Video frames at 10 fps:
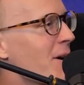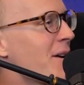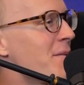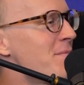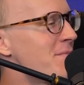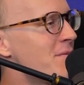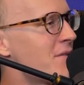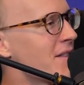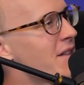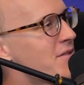going to
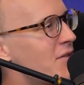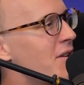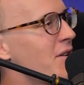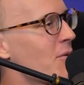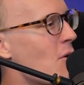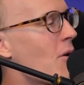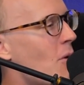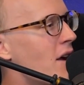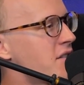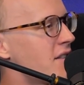think that's funny or want to
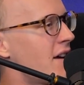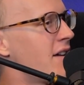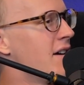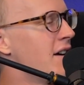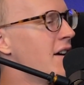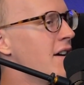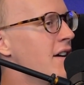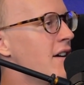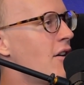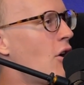watch that
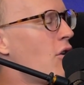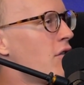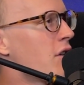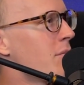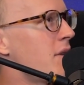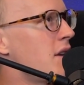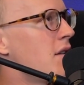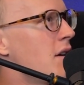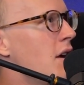over me